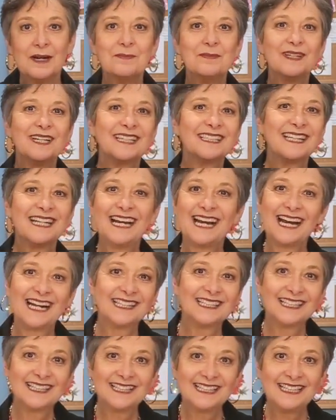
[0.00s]
but as I
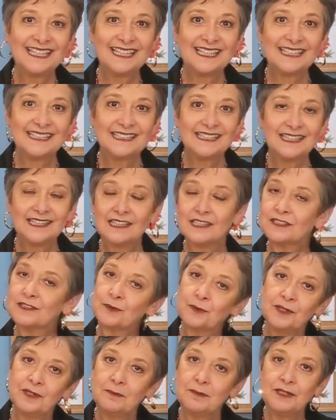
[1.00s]
add the lid, there's
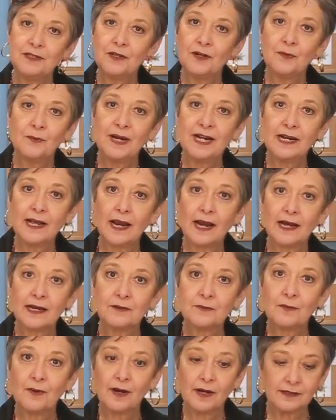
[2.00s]
going to be no way to
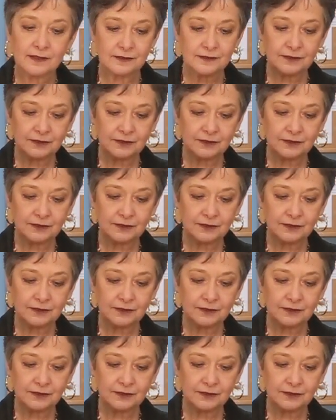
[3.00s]
add water,